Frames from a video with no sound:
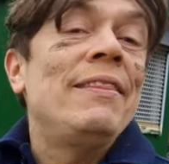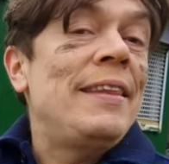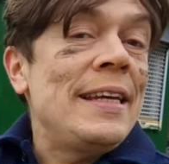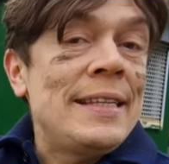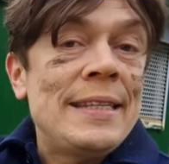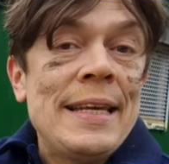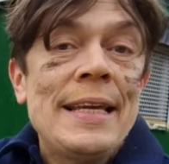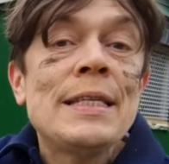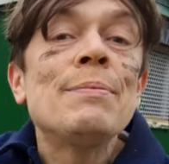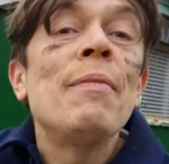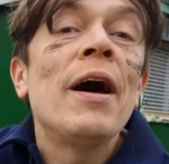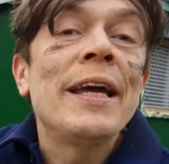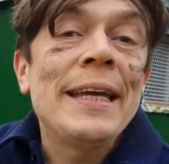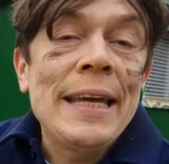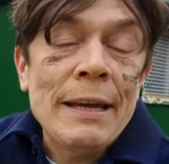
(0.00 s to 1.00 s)
This is
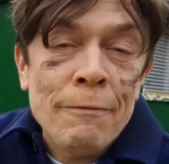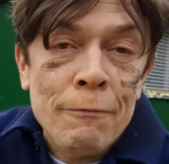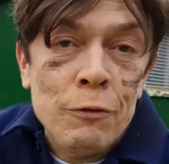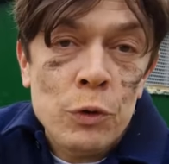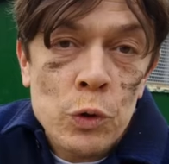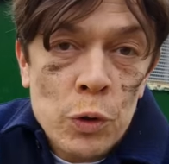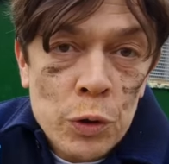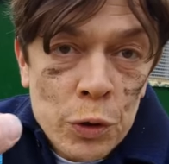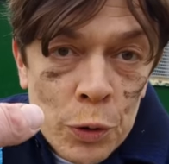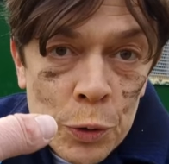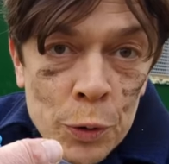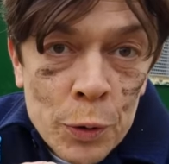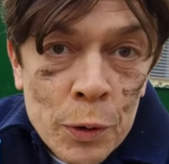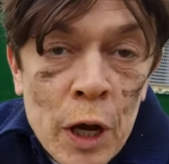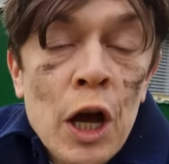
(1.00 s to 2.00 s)
my gift to
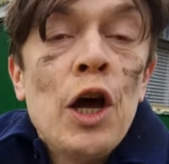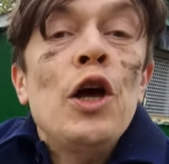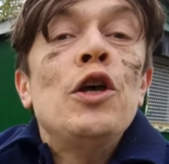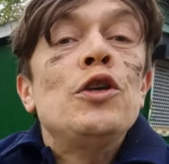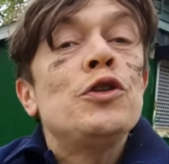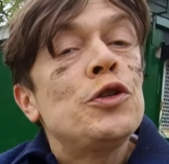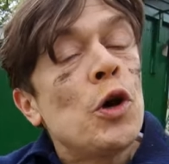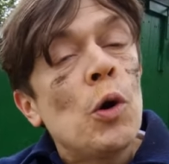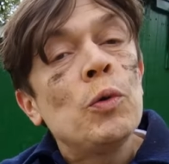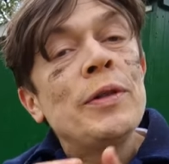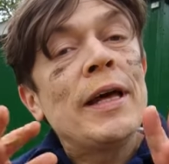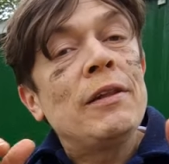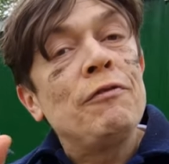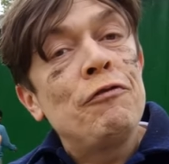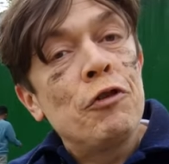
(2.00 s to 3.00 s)
you so
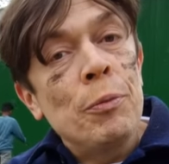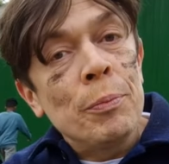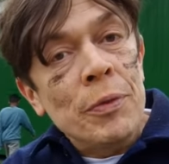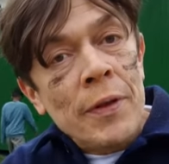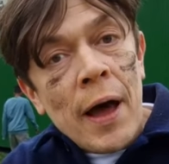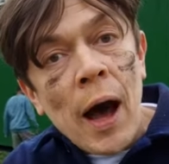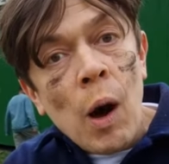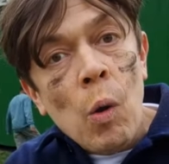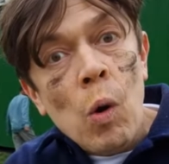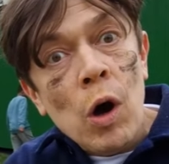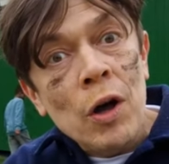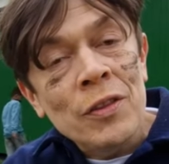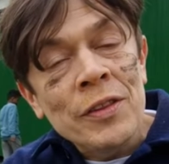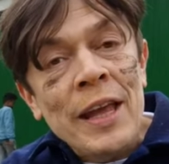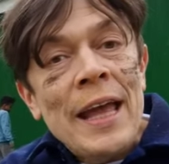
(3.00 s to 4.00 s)
that from now
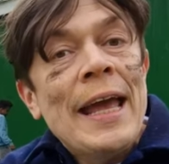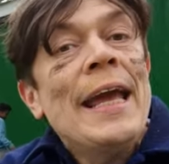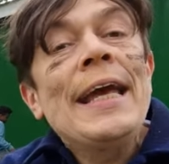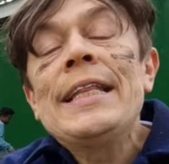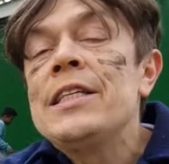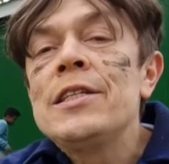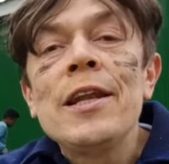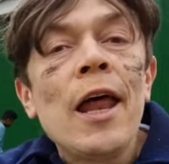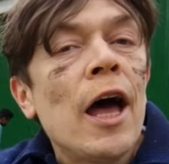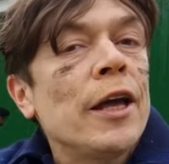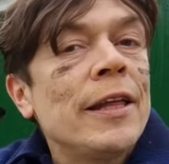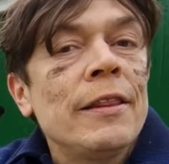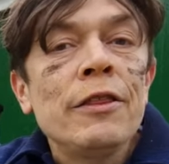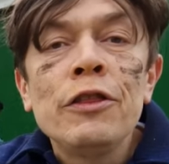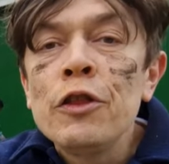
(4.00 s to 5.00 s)
on it's
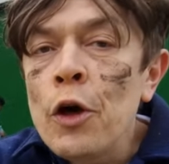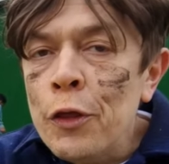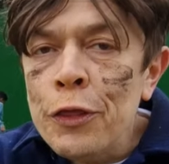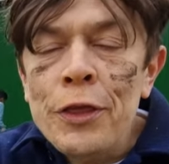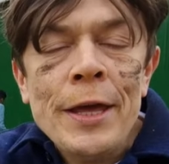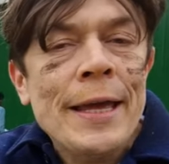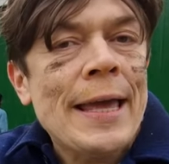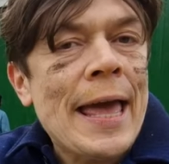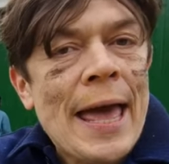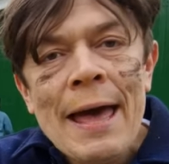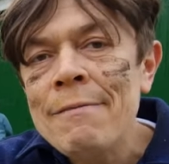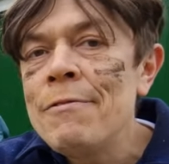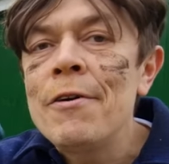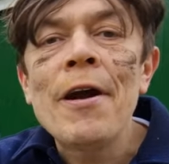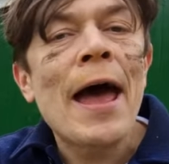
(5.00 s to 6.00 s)
like nothing
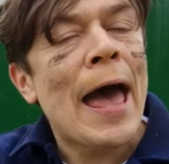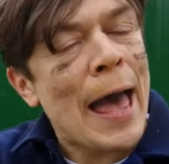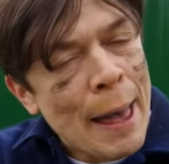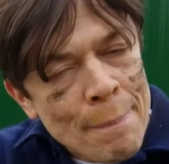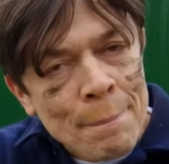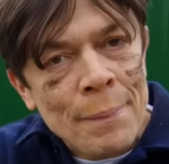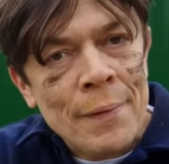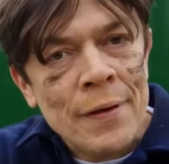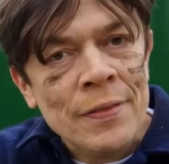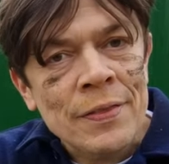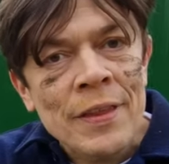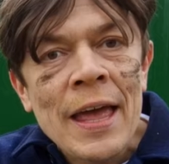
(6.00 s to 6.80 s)
ever happened.